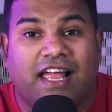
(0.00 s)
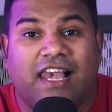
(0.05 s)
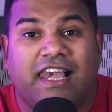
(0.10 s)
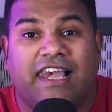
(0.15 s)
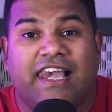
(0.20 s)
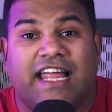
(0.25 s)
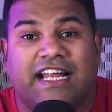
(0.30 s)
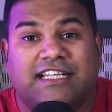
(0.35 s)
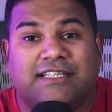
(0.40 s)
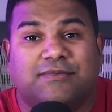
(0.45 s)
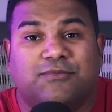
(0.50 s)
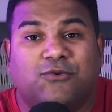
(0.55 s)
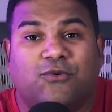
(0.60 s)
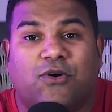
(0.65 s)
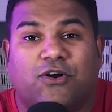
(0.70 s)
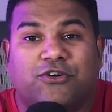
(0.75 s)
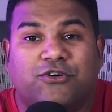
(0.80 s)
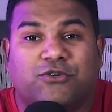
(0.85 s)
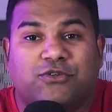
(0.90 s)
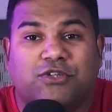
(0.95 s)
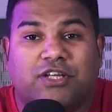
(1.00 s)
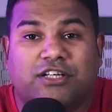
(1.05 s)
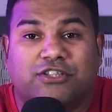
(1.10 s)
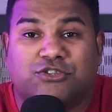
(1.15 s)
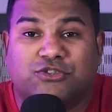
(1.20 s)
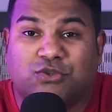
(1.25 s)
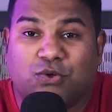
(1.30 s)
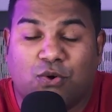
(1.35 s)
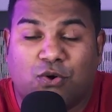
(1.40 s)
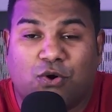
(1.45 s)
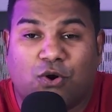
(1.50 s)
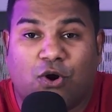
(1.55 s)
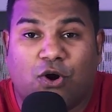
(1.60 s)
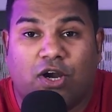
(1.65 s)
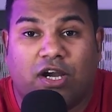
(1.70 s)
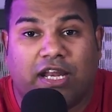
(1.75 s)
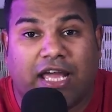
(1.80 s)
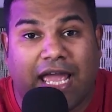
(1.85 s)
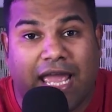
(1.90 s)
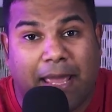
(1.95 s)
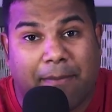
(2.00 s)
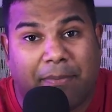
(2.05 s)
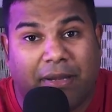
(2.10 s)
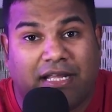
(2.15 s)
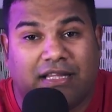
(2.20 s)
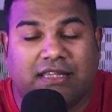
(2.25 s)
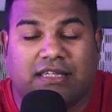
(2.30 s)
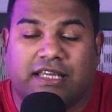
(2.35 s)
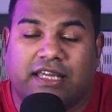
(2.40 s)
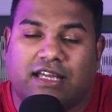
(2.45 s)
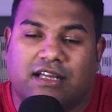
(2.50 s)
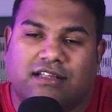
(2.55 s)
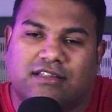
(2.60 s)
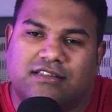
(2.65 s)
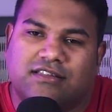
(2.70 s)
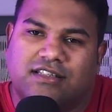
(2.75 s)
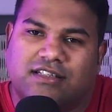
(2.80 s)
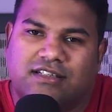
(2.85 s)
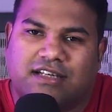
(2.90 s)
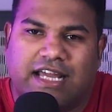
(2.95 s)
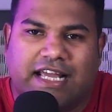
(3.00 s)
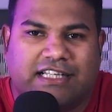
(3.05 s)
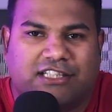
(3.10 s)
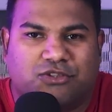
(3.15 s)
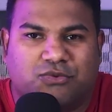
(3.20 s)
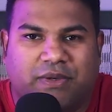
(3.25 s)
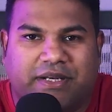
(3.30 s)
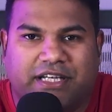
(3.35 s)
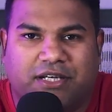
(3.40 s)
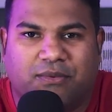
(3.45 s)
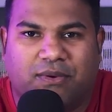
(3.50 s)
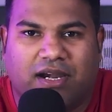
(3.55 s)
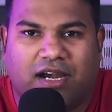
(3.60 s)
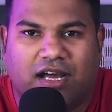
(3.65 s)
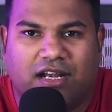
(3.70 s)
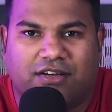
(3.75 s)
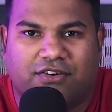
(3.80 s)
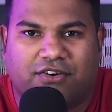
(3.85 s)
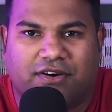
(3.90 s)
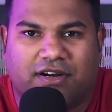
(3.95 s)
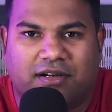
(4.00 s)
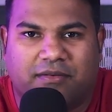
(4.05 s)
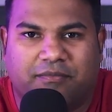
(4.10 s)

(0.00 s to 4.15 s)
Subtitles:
let's move on to the so-called epic thing, the S21 Ultra.